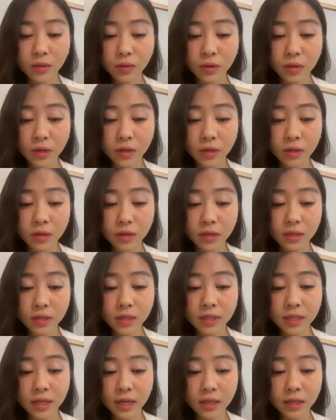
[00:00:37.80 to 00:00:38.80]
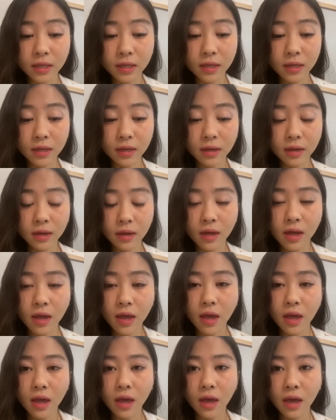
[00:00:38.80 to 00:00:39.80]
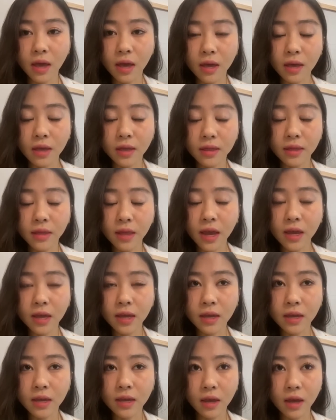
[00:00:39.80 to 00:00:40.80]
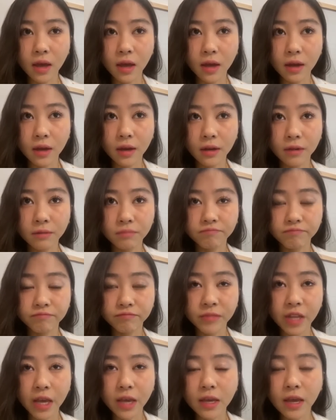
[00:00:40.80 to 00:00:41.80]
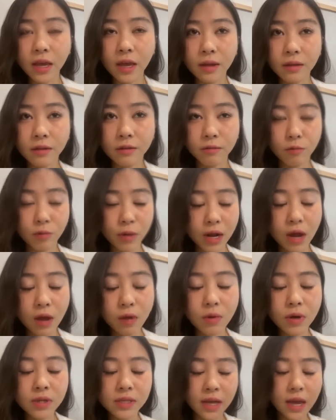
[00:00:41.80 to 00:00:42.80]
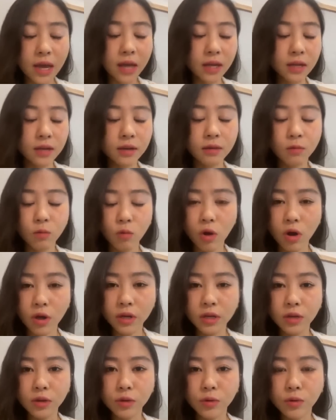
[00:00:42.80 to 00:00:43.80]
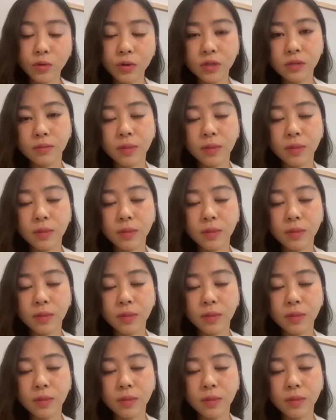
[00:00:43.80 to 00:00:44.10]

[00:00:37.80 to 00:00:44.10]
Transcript: were standing, and they uh, they uh, when I was heading walking towards